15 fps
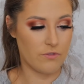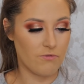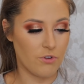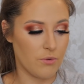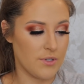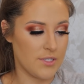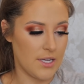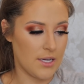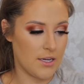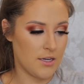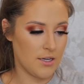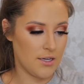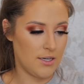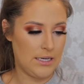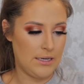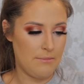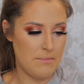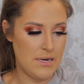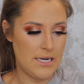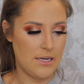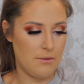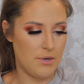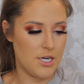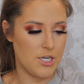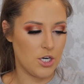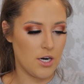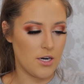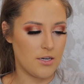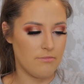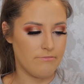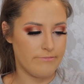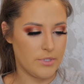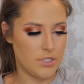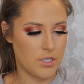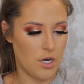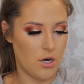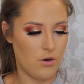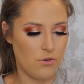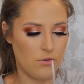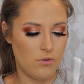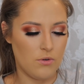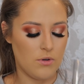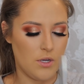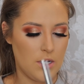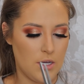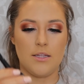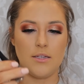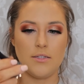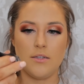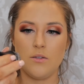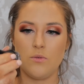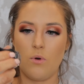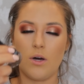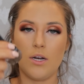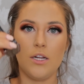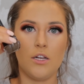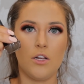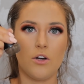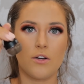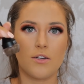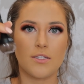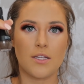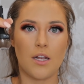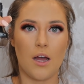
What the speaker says: There was like a medium and a dark. So this is what it looks